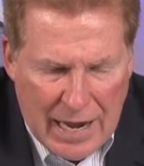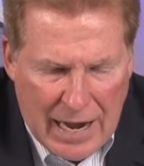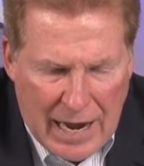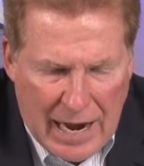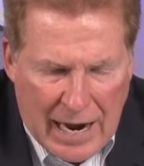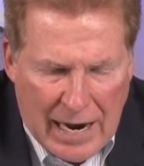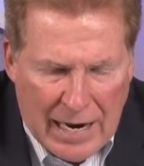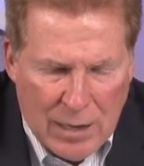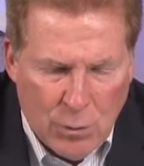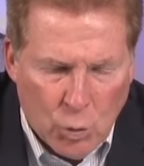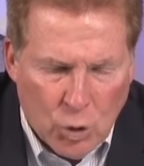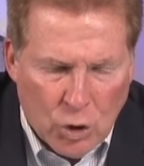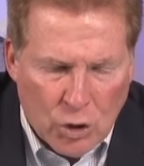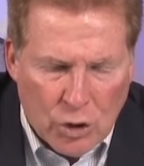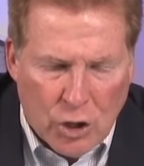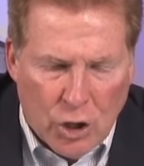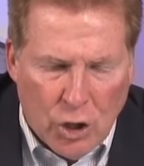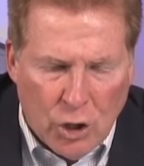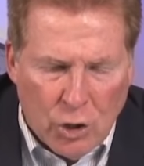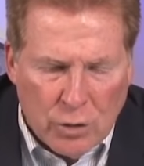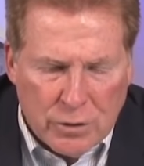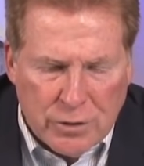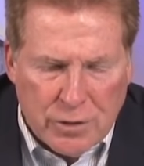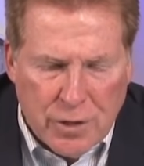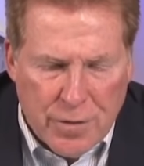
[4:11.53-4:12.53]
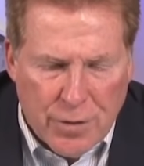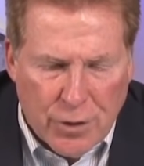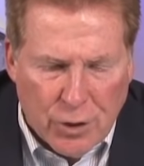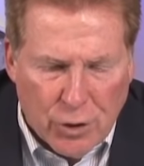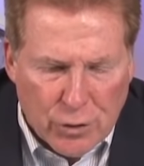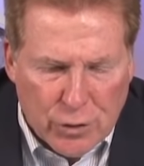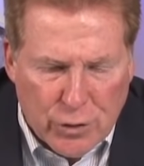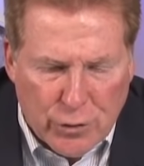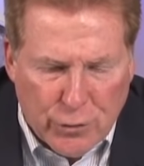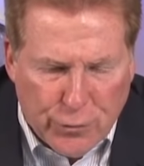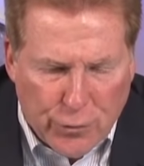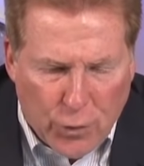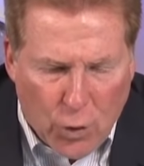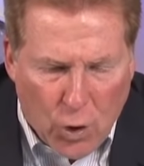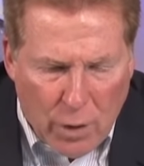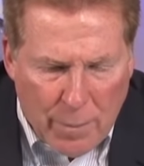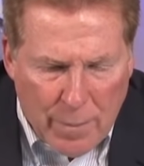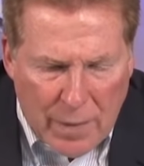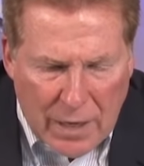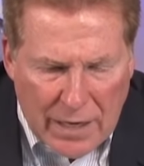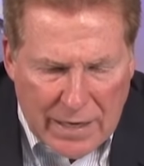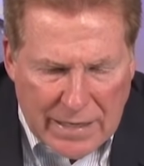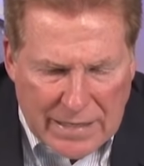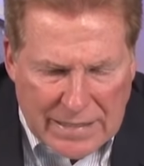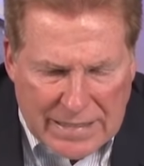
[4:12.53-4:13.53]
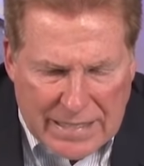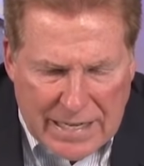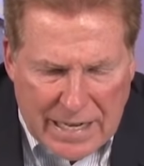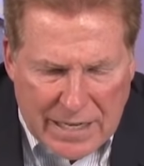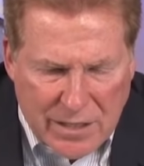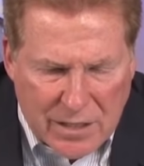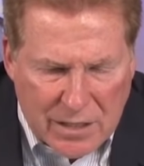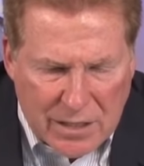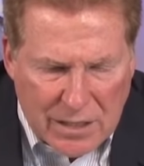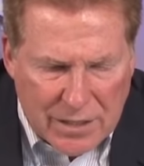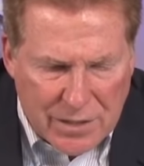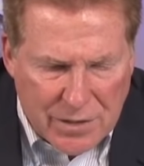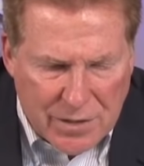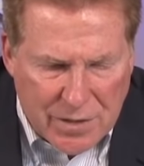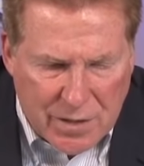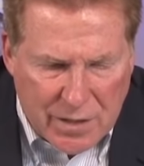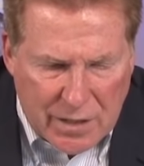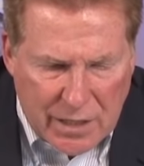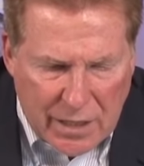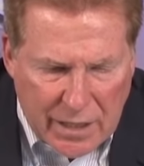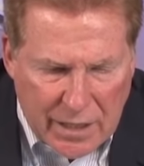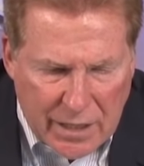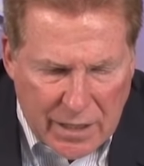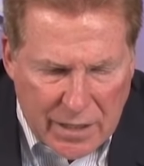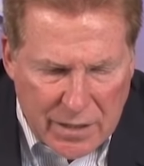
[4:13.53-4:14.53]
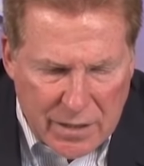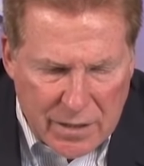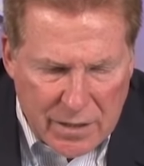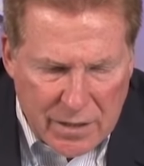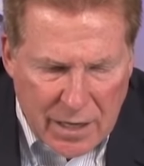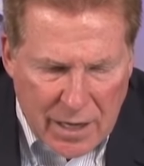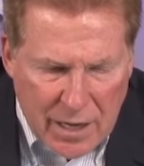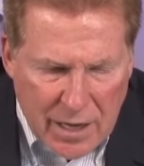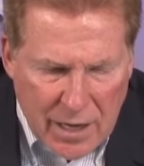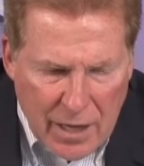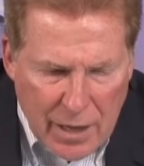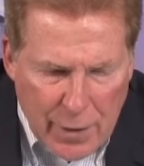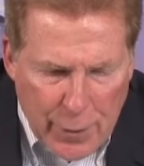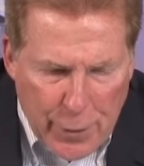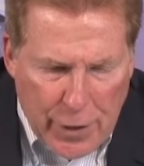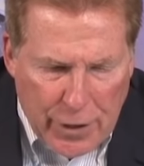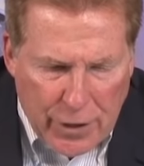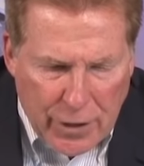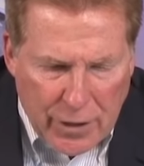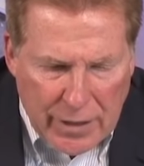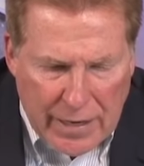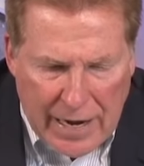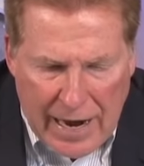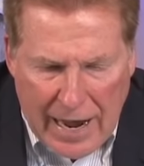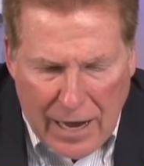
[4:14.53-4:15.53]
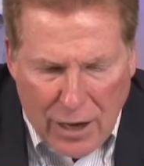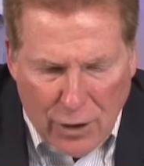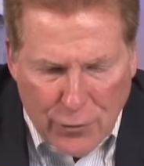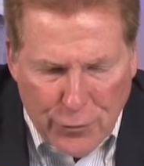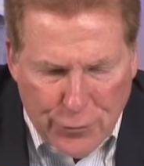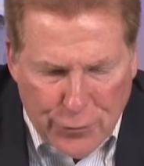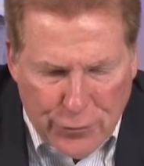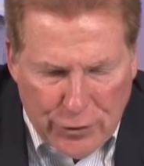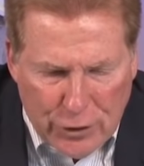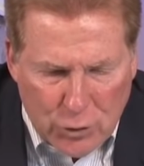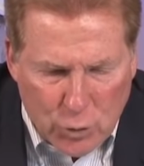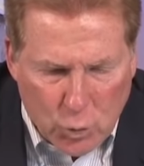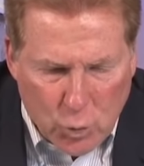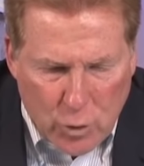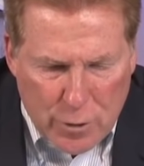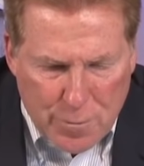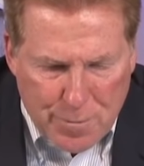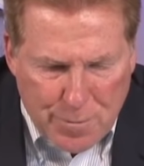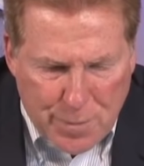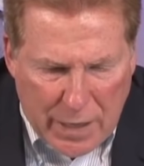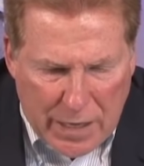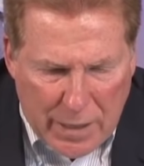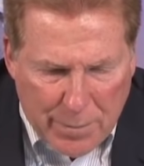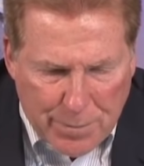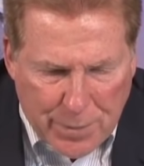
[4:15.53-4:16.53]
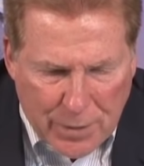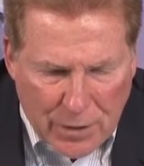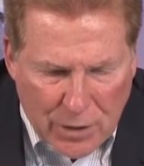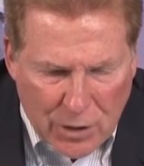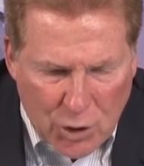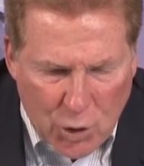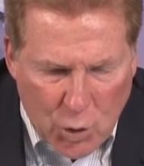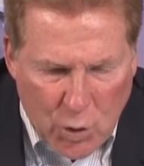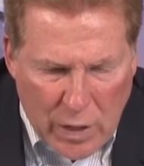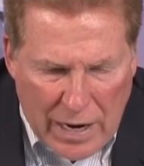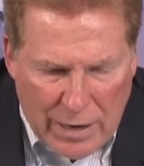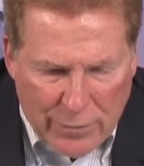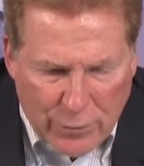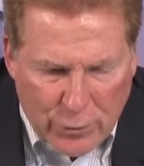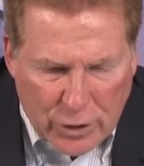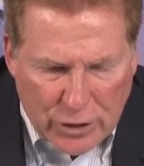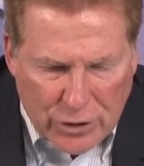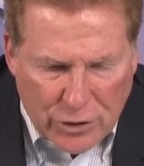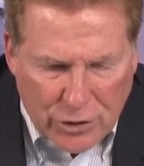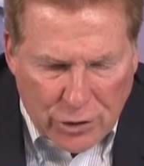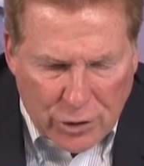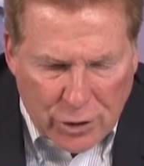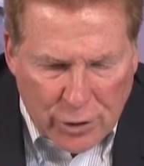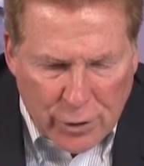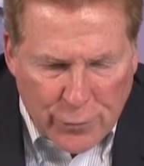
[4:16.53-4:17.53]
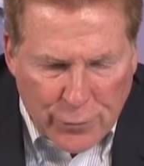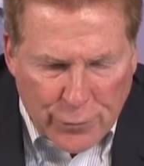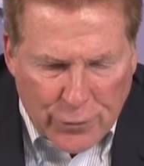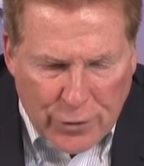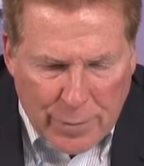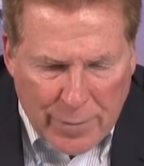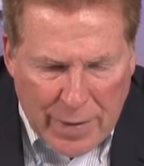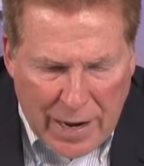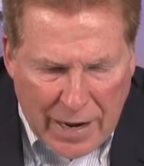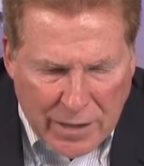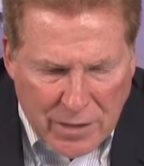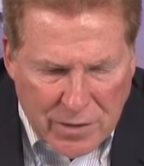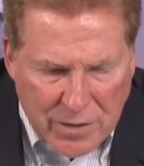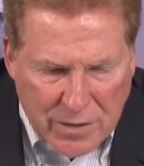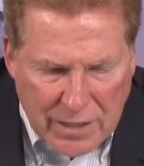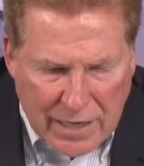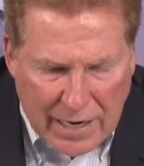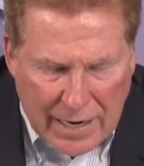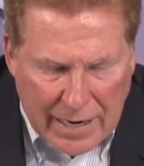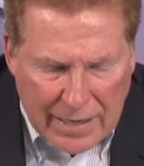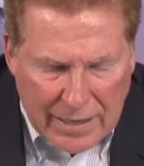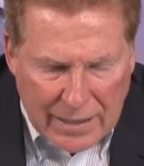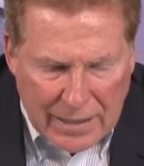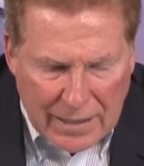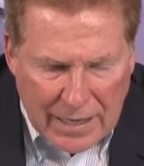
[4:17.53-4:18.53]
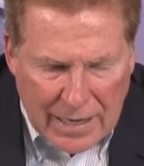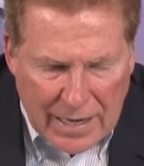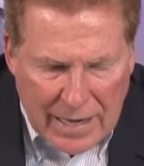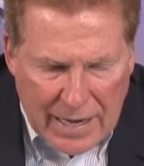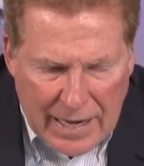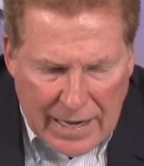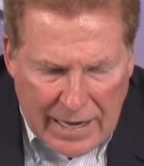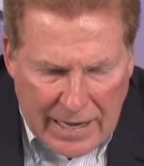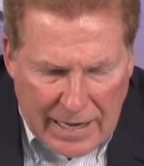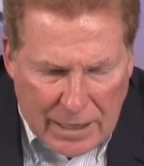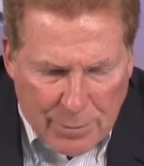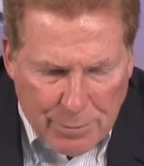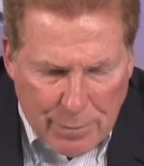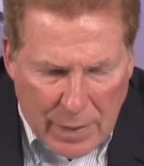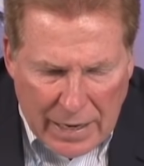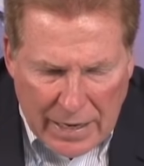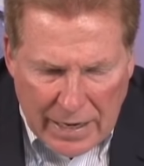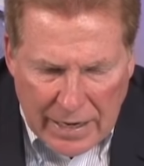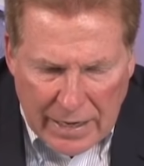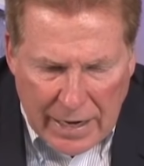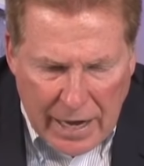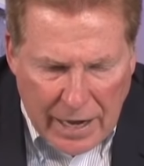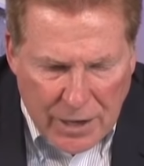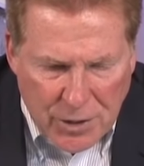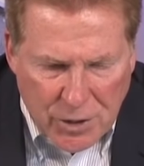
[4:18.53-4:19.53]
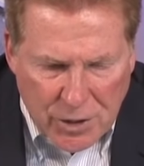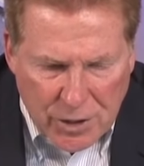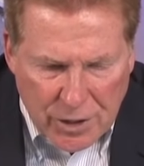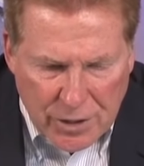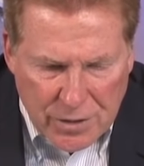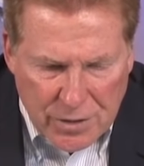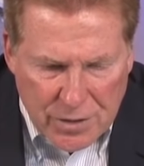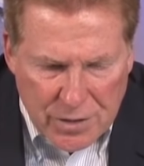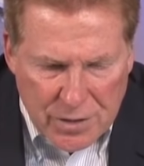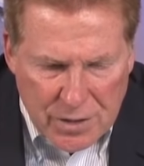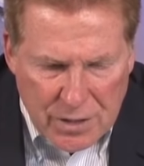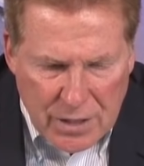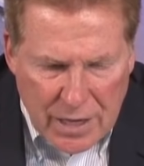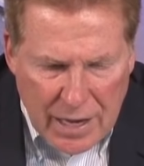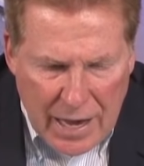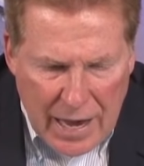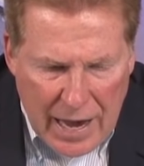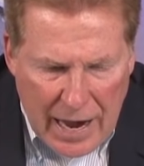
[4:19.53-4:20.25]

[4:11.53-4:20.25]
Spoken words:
I will go to those formerly desolate cities that are now filled with people who have returned from exile in many nations.